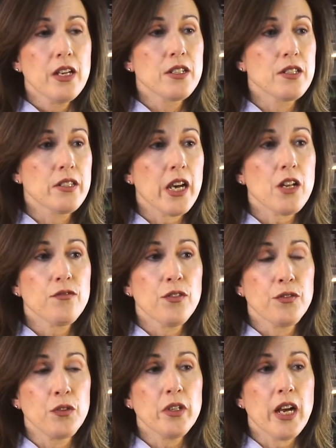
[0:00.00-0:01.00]
decide if a
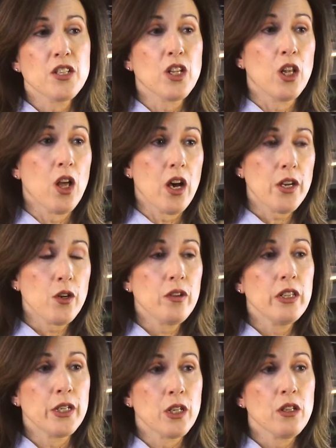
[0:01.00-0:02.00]
food has a lot or
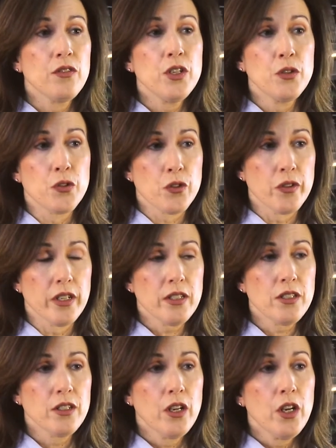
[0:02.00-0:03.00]
little of a
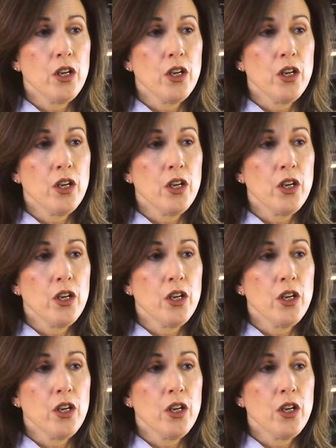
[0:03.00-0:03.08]
nutrient,